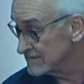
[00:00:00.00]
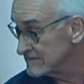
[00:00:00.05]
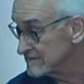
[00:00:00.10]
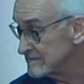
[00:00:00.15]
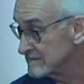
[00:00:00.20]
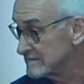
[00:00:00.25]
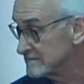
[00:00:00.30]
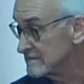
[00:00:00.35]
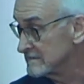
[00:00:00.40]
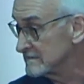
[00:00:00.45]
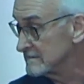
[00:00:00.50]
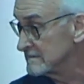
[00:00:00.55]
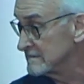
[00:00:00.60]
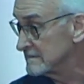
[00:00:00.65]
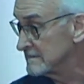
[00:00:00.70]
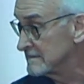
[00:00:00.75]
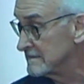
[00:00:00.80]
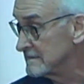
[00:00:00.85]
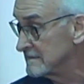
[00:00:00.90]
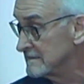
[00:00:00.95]

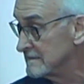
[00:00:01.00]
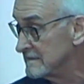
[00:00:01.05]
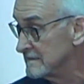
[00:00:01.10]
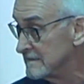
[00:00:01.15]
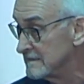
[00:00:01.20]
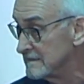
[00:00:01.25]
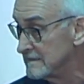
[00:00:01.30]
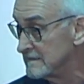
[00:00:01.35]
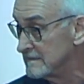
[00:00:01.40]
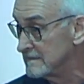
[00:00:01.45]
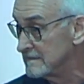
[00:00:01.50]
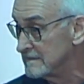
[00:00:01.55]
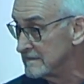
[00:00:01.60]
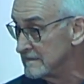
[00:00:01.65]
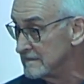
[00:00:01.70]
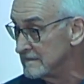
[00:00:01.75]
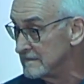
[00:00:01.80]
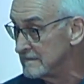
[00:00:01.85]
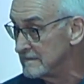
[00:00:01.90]
[no speech]